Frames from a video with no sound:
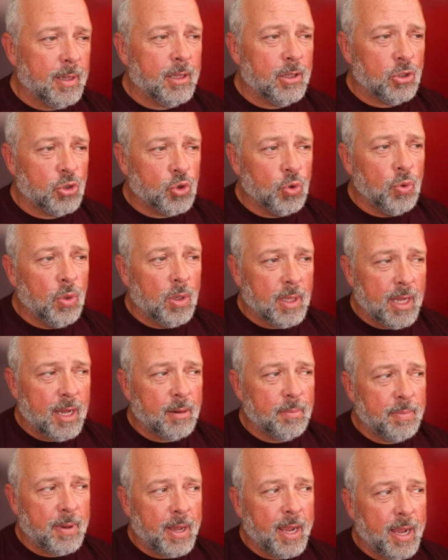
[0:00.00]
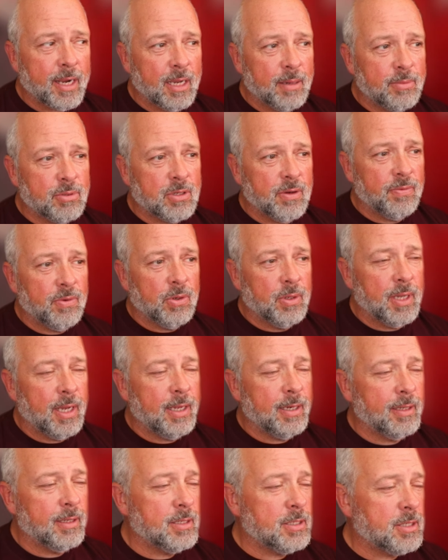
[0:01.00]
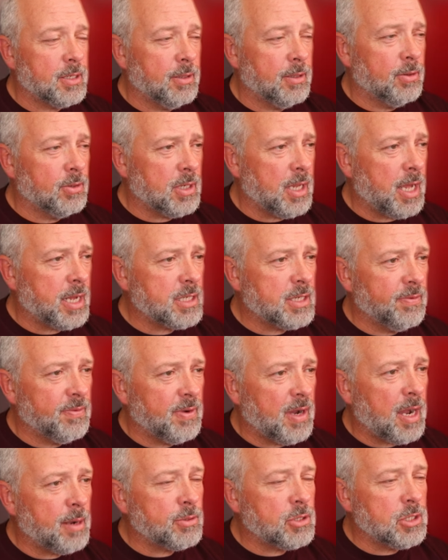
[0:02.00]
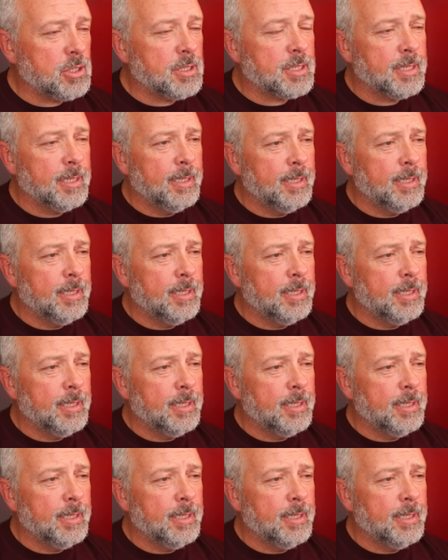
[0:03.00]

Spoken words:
true cloud backups of your data. So there's lots of options.